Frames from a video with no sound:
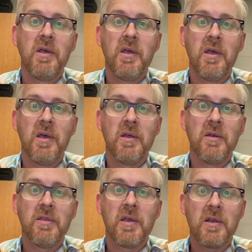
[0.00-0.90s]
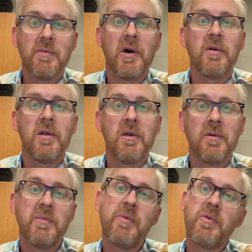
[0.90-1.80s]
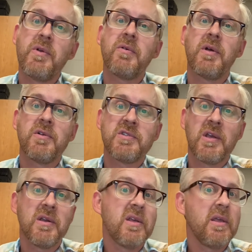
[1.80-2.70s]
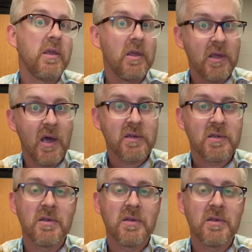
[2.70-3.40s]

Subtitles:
and thinking about maybe we don't understand it yet